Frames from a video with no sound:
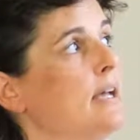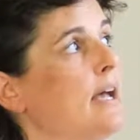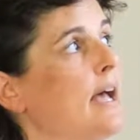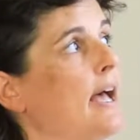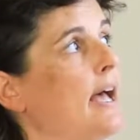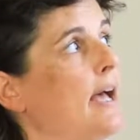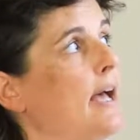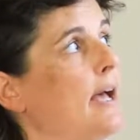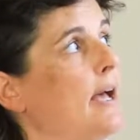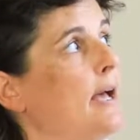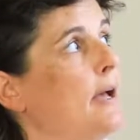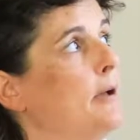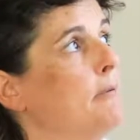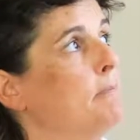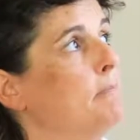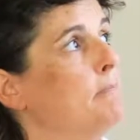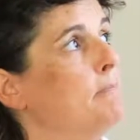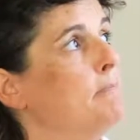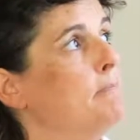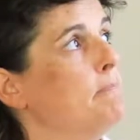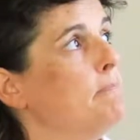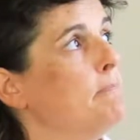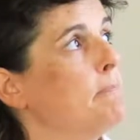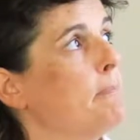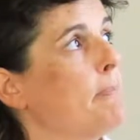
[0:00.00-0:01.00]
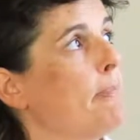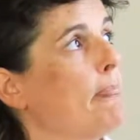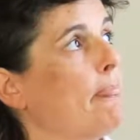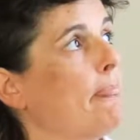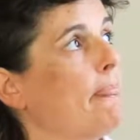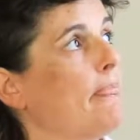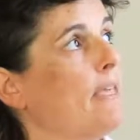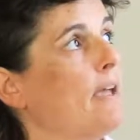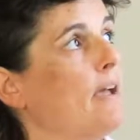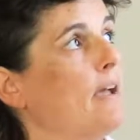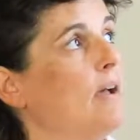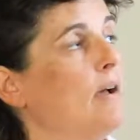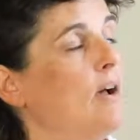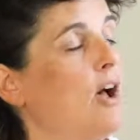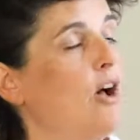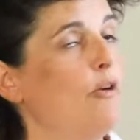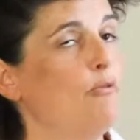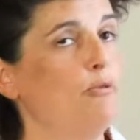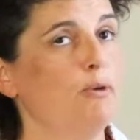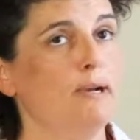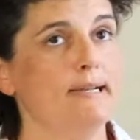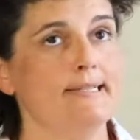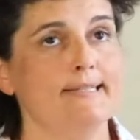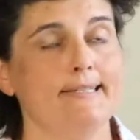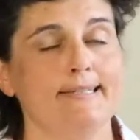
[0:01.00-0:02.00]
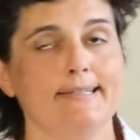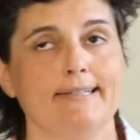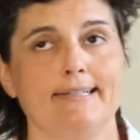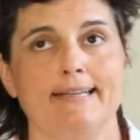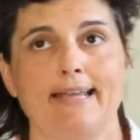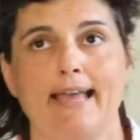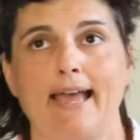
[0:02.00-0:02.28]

I recently